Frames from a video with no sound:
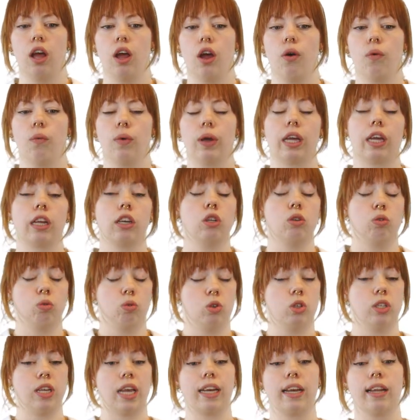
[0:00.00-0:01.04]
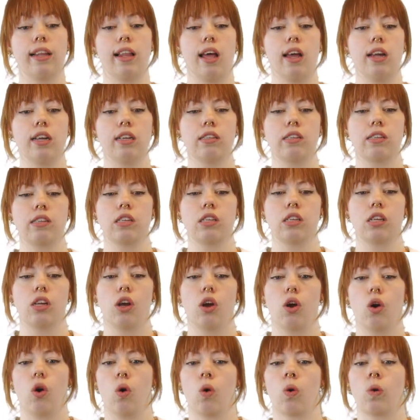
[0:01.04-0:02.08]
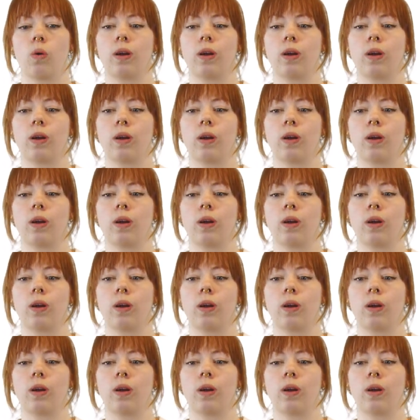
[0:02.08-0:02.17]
We can use satellites, or